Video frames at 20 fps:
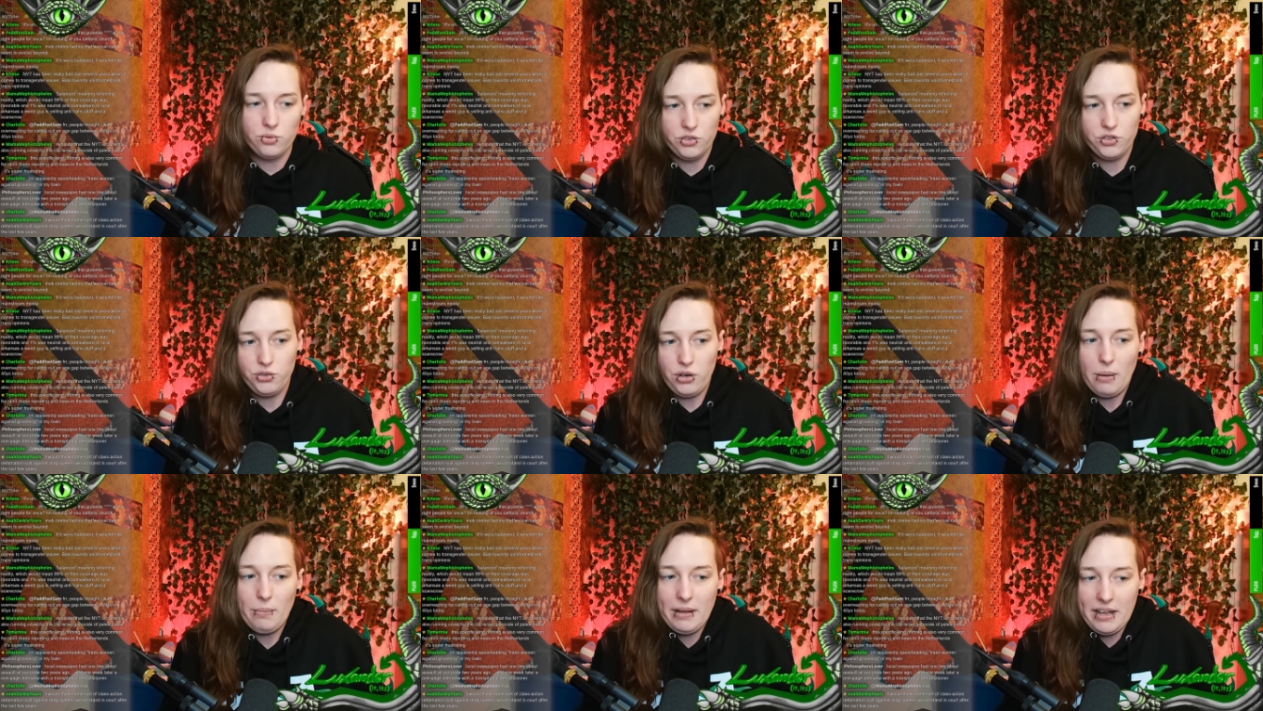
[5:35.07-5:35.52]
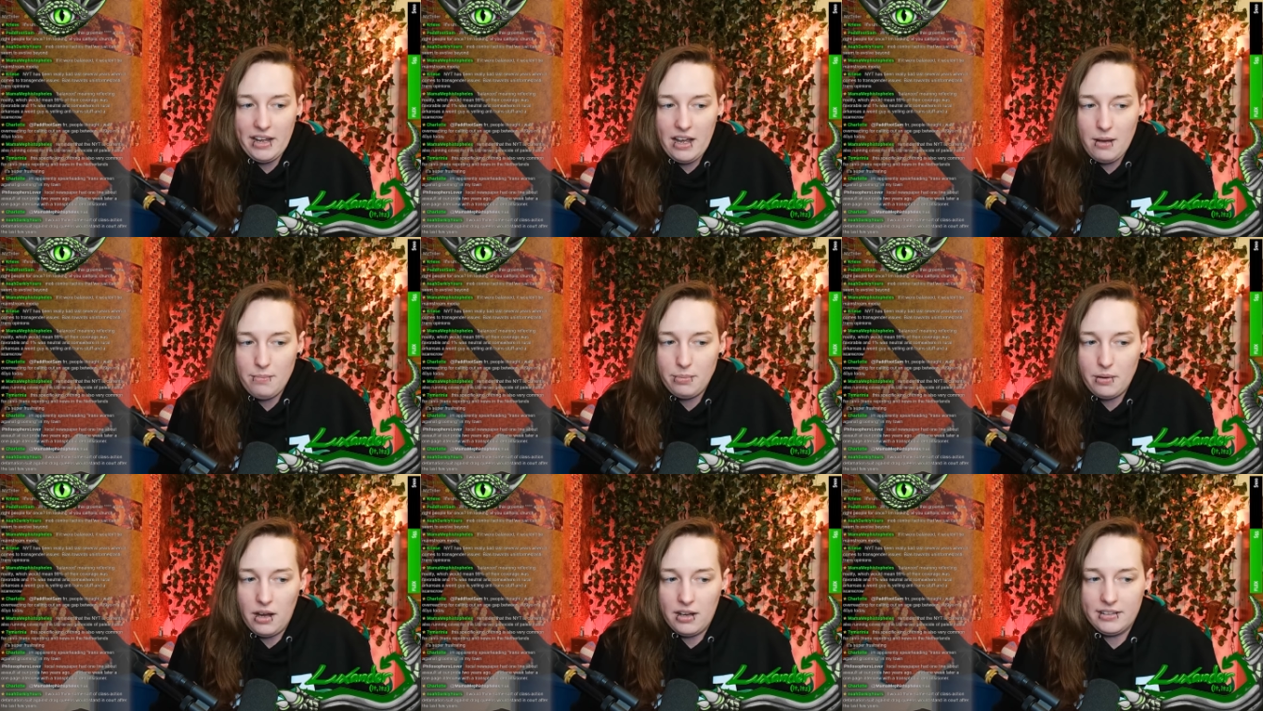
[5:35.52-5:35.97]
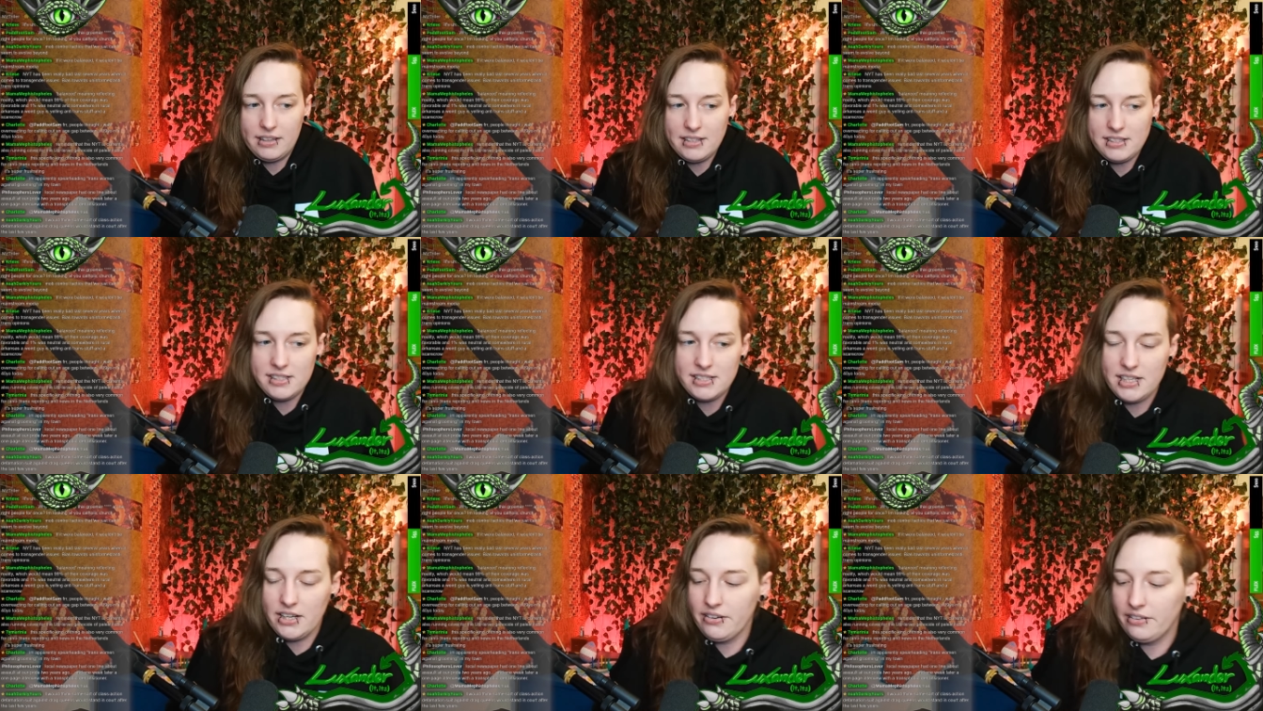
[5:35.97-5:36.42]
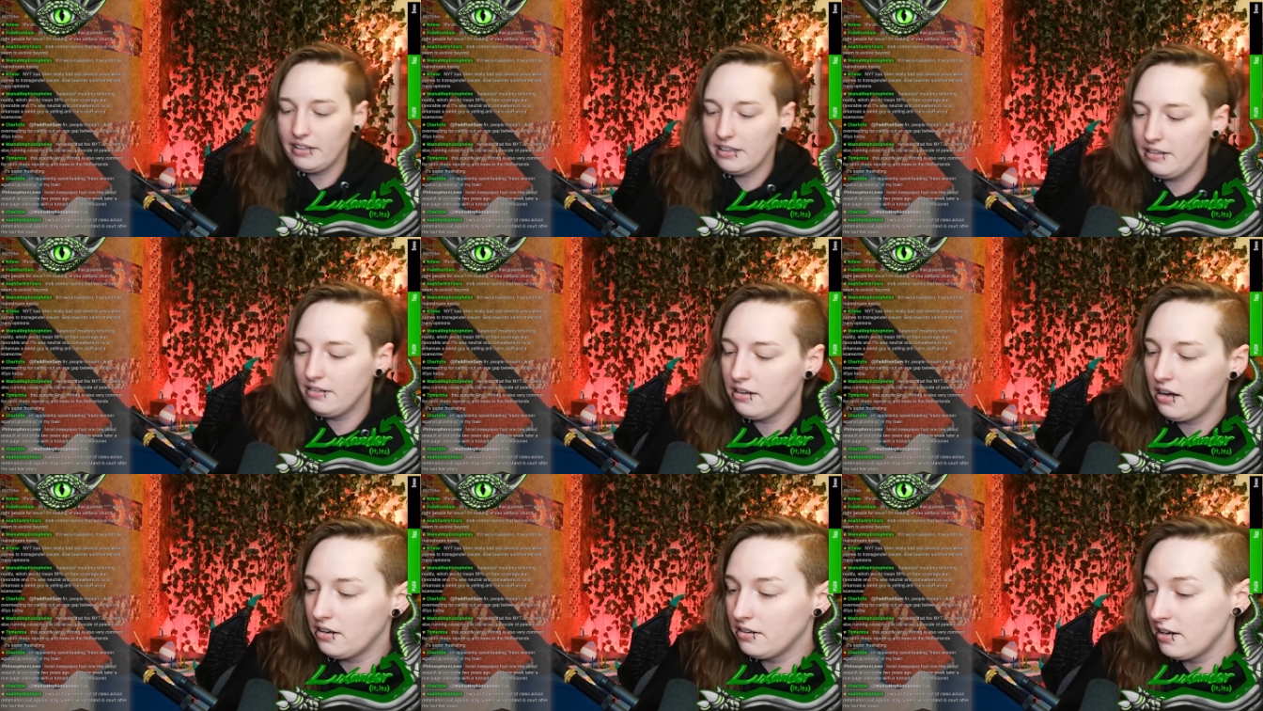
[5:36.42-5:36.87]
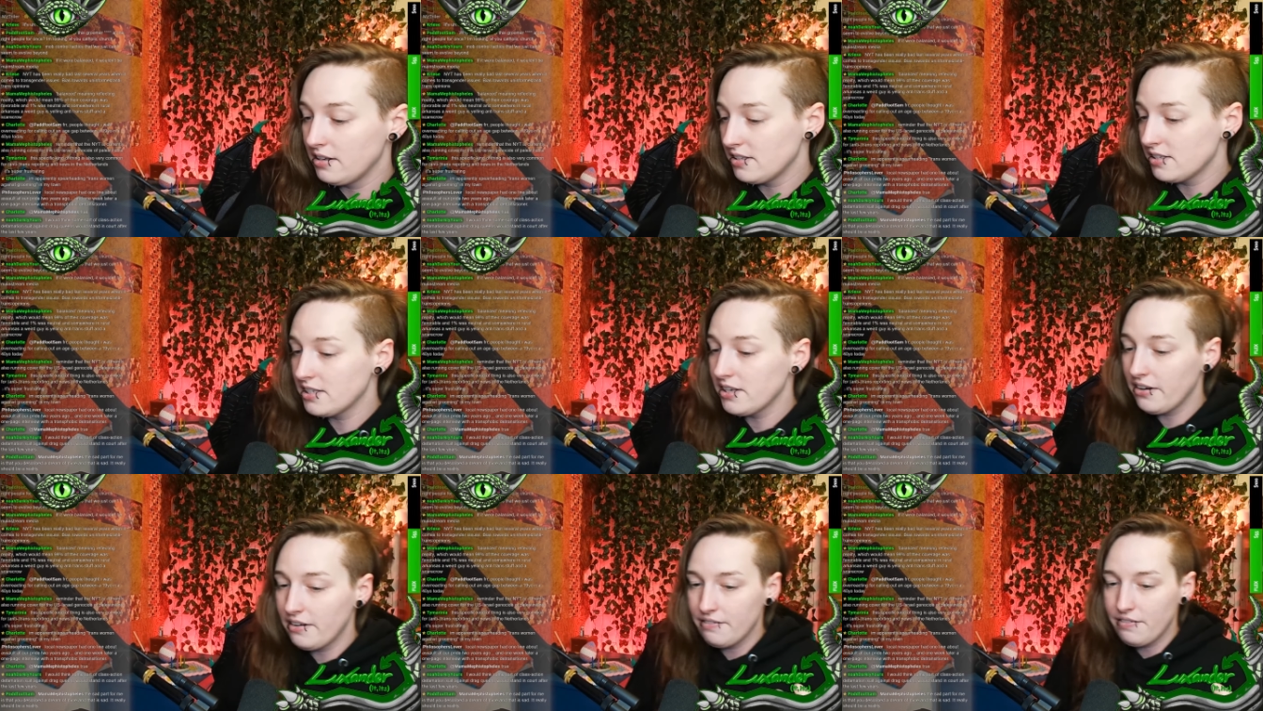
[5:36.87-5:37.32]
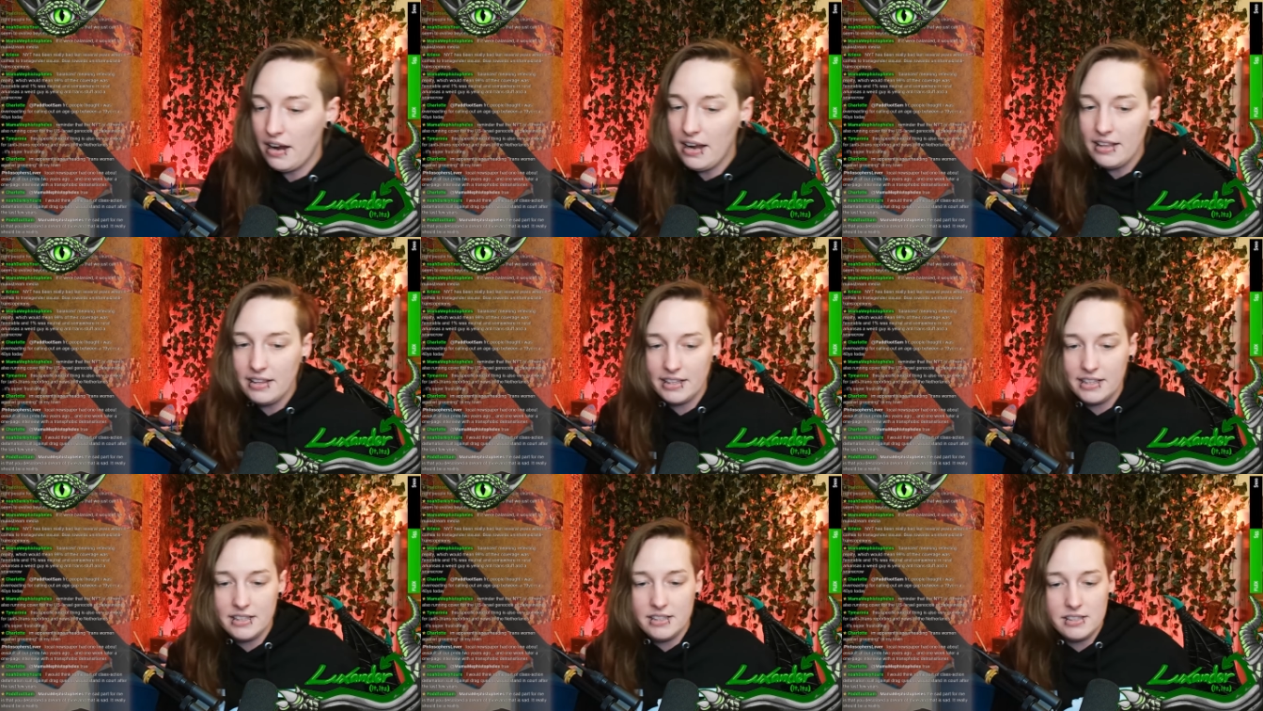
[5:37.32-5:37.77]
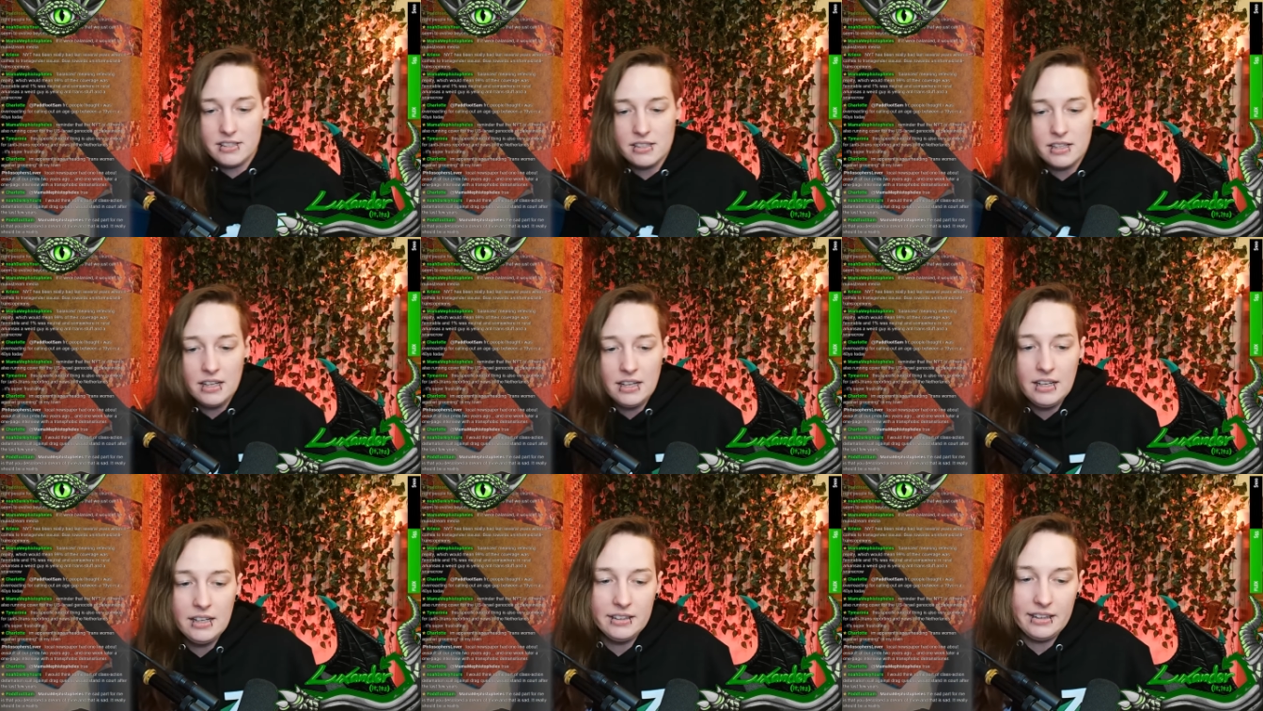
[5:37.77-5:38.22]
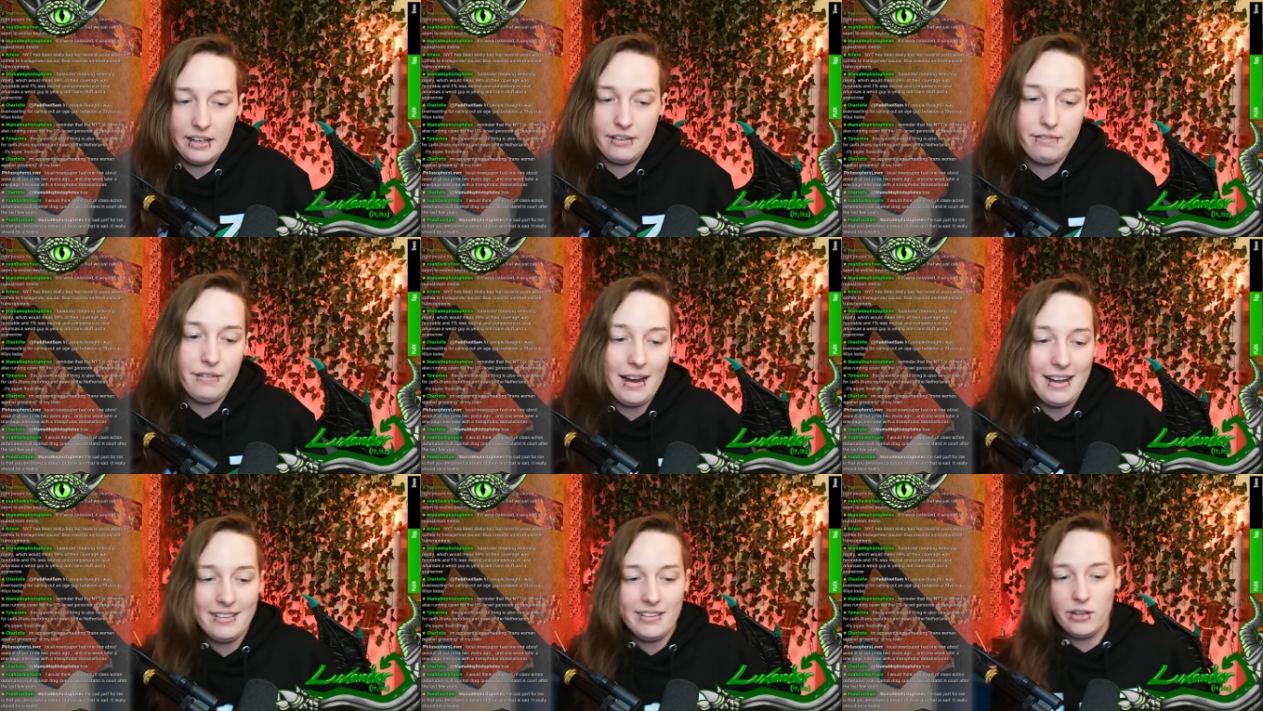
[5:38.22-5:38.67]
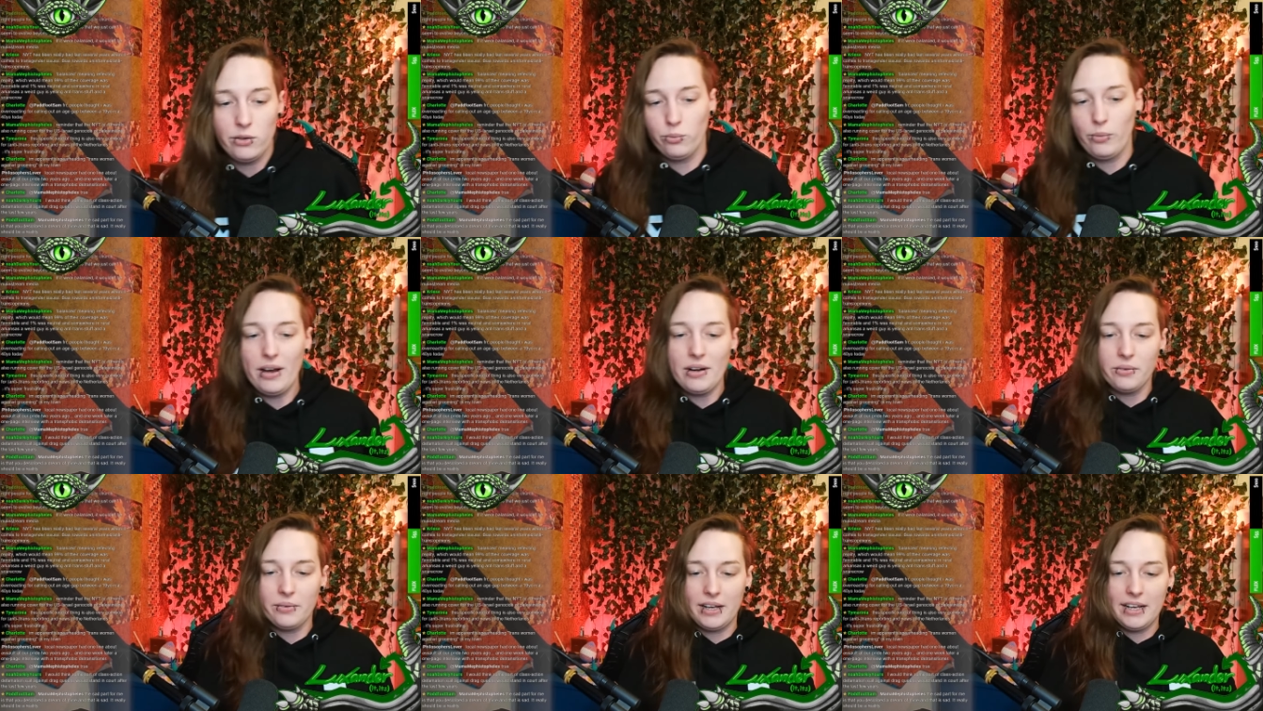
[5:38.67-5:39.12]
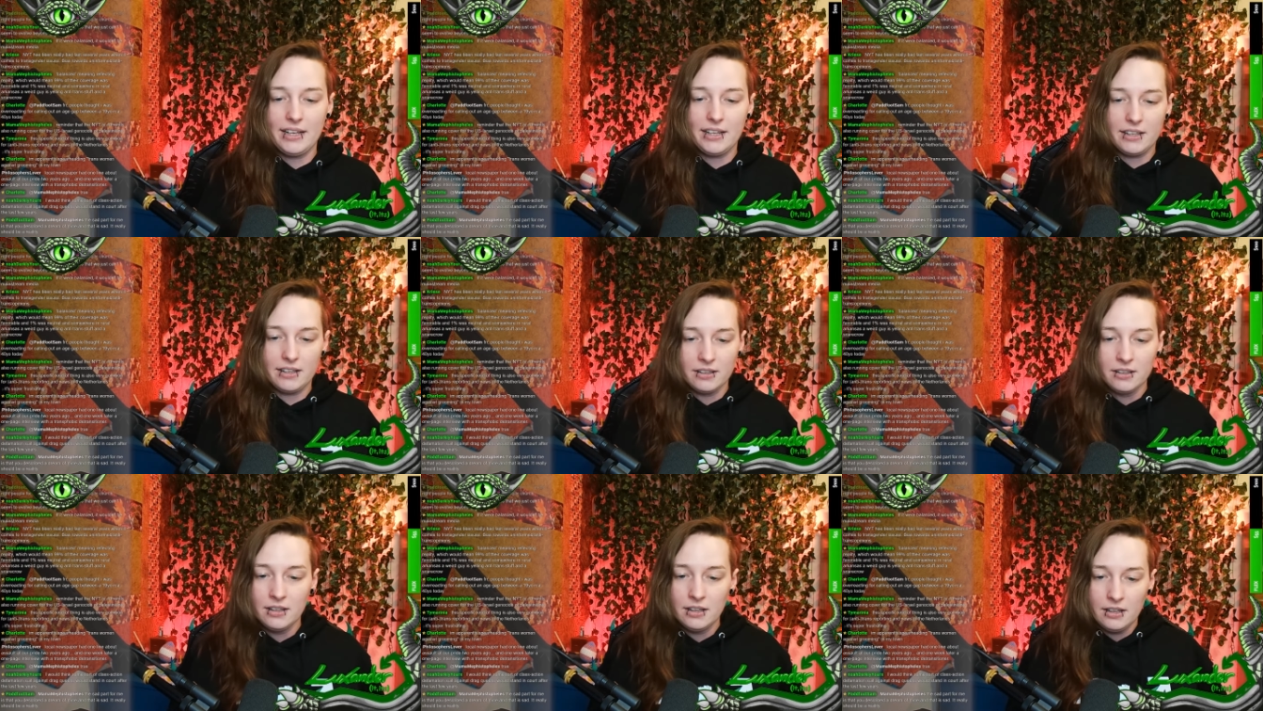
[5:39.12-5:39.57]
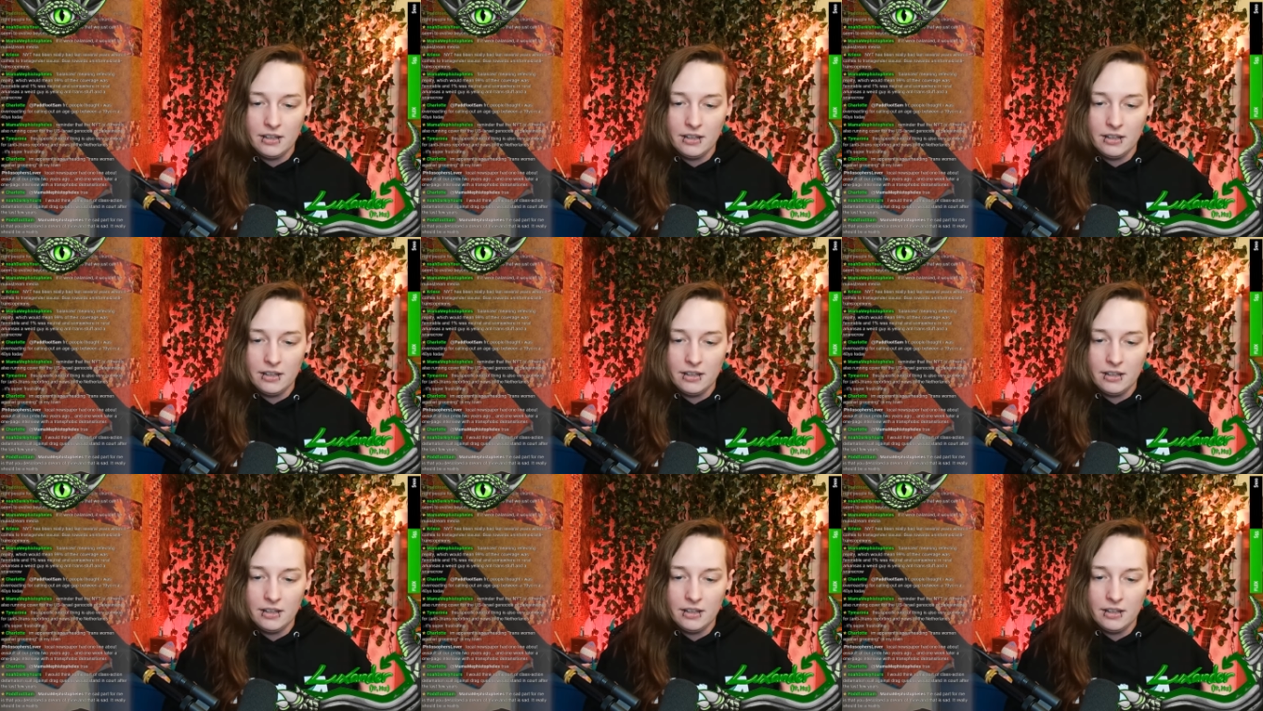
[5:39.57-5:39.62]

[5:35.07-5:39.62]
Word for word: drumming up unnecessarily unnecessary violence, like violent rhetoric